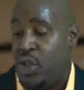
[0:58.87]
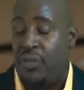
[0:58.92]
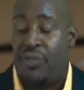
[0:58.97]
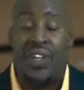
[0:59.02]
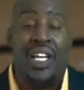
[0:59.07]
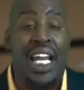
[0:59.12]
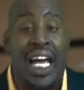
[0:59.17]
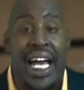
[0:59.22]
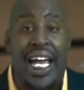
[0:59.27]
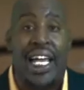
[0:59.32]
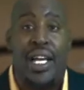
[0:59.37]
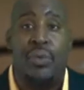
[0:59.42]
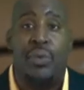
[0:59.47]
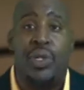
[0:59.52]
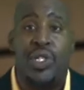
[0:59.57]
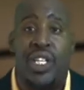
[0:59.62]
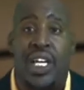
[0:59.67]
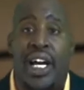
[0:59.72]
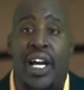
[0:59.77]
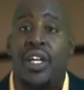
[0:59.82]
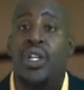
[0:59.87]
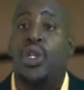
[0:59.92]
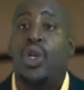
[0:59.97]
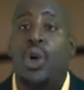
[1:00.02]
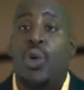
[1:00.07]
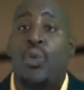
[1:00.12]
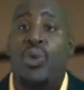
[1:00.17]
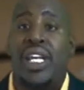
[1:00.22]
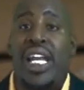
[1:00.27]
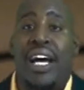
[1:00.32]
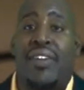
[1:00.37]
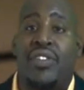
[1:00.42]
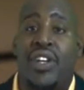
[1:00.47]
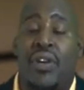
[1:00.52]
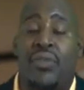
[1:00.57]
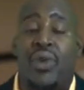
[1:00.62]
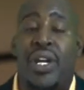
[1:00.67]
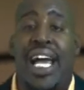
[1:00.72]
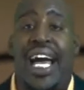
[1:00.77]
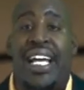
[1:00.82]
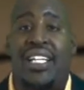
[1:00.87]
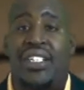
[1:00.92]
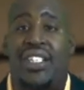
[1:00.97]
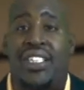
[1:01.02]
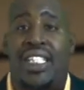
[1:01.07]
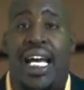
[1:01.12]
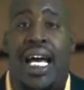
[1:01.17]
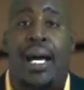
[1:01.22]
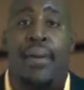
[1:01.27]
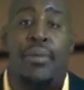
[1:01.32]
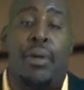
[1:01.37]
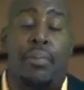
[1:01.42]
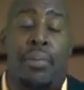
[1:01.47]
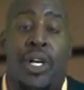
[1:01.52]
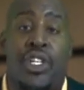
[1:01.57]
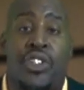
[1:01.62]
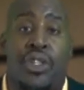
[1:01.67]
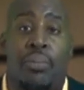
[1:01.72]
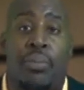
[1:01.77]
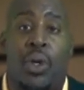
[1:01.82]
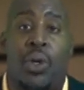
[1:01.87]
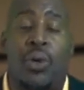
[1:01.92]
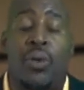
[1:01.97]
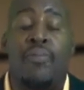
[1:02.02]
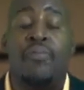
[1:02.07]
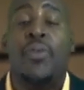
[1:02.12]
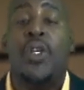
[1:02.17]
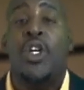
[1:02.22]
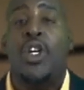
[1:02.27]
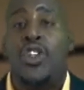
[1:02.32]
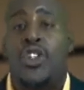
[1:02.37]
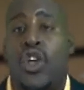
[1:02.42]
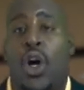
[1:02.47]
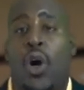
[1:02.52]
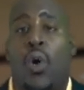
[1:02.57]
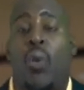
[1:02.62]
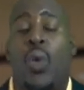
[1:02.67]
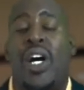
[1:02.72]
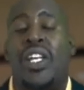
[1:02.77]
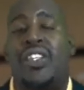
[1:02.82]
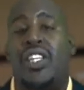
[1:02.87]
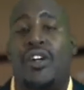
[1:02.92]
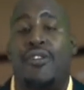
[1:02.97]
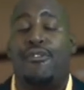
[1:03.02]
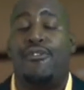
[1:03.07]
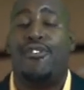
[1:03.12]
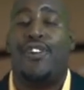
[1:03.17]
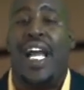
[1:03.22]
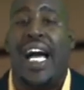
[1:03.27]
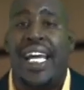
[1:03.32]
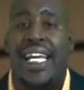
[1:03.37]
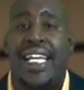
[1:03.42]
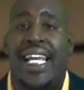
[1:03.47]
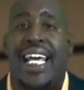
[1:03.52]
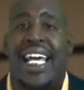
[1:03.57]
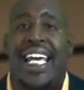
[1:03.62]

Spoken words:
So if a lion was there, we'd have enough reaction time to bust a move. So what the flight